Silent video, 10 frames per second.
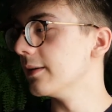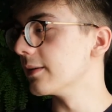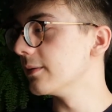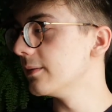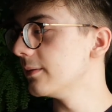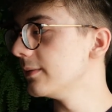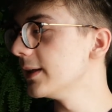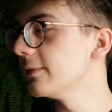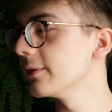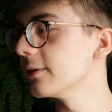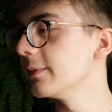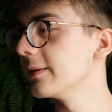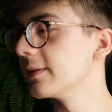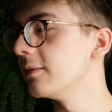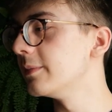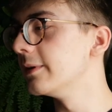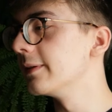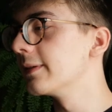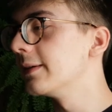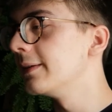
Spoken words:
So that was all my samples.